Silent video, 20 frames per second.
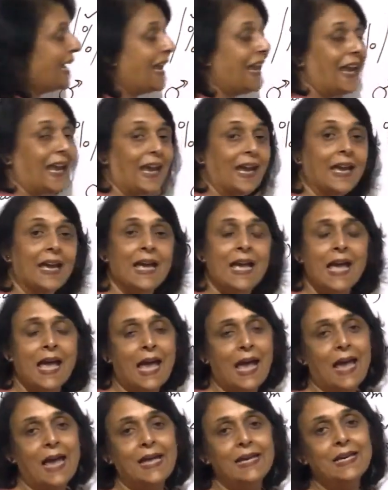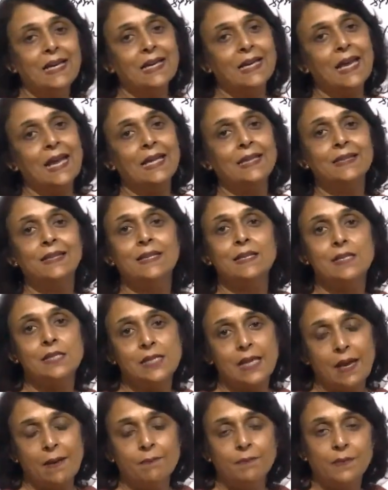A, and again the
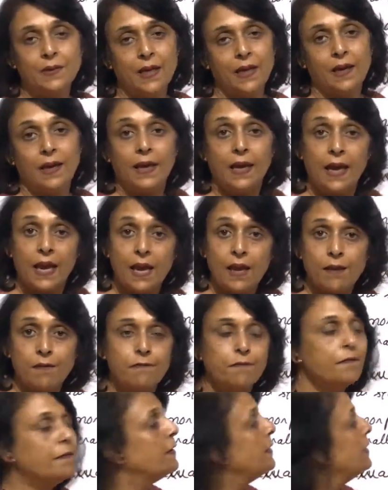same thing. If